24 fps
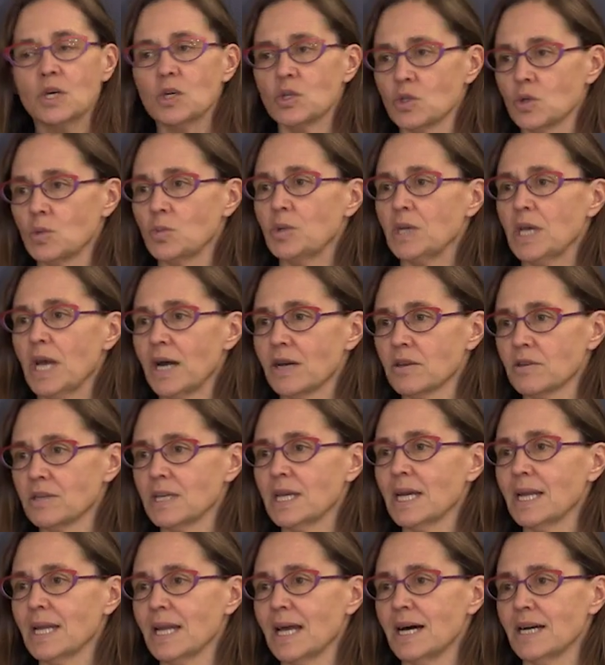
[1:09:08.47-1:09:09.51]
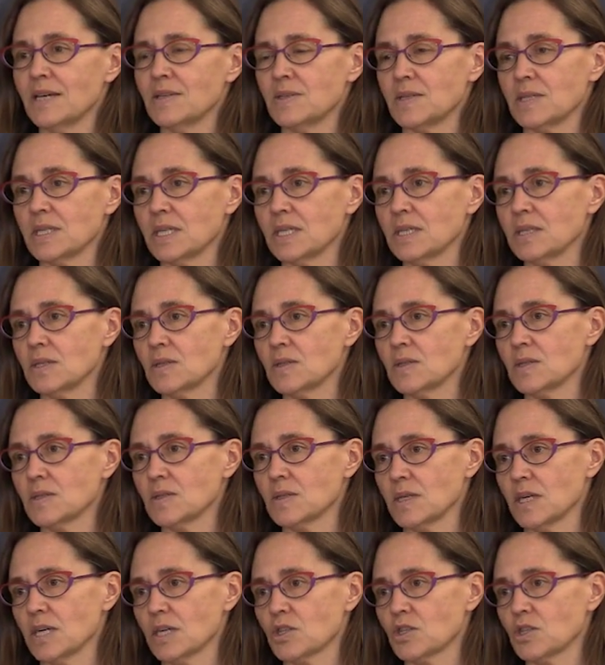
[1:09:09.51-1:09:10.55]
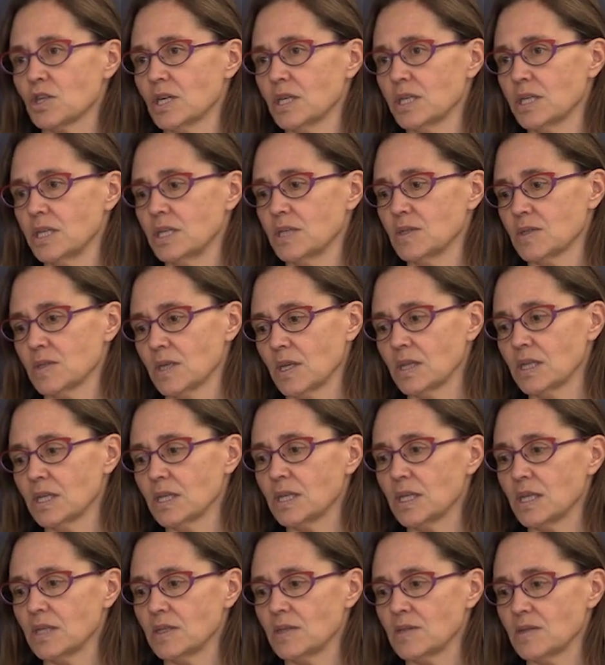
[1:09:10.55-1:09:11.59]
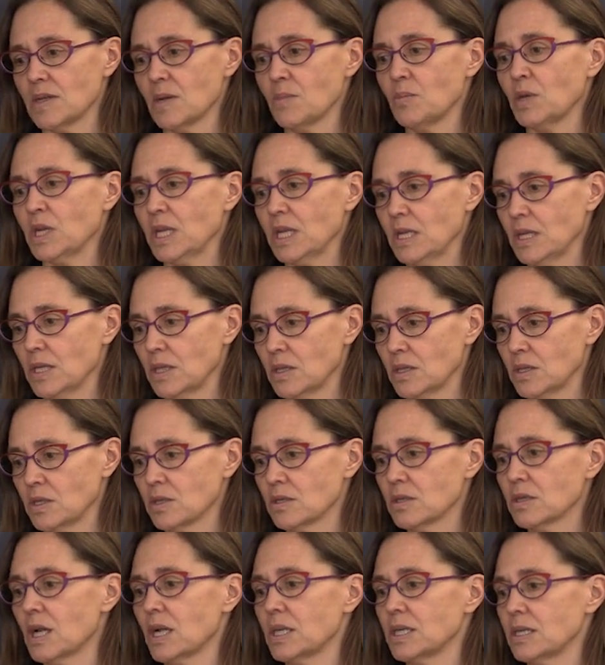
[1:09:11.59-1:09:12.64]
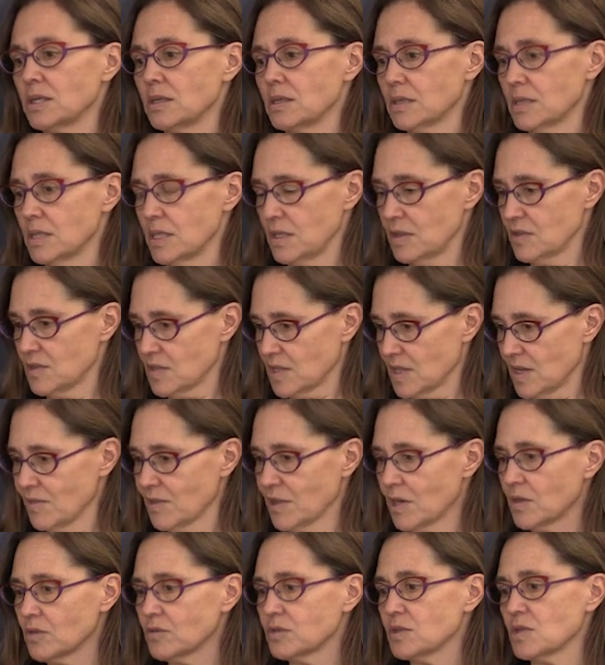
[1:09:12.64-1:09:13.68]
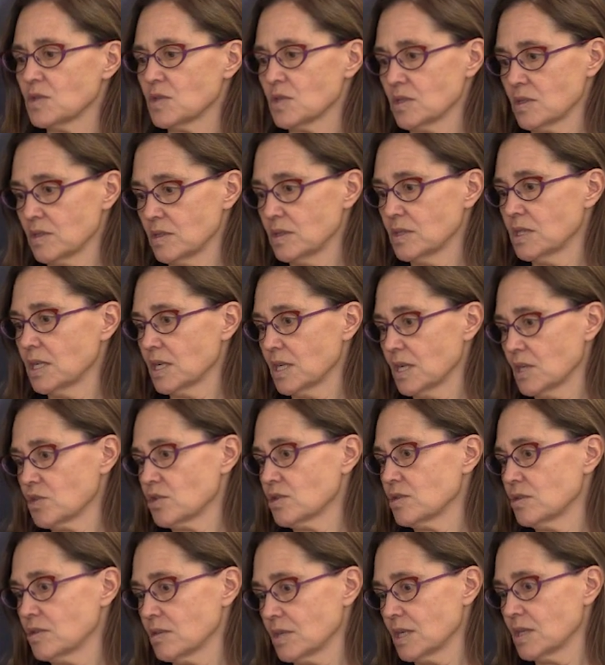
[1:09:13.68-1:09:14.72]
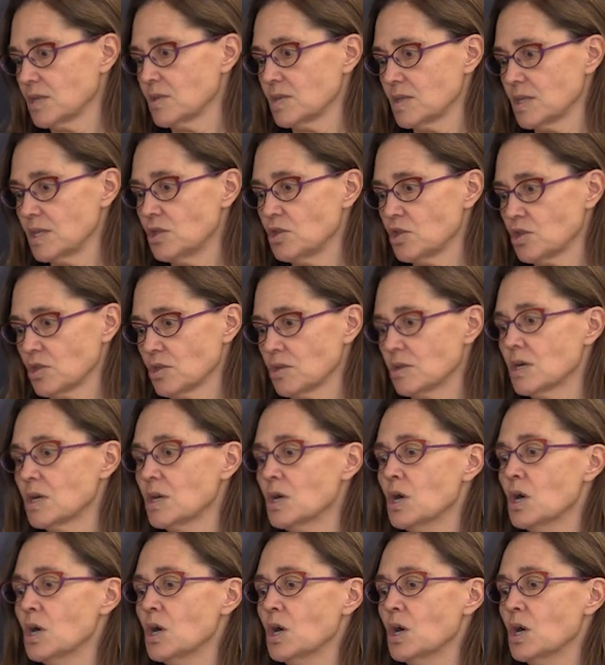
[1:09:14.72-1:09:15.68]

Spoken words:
So we are realizing, and this is actually something that is happening internally in several of these international organizations,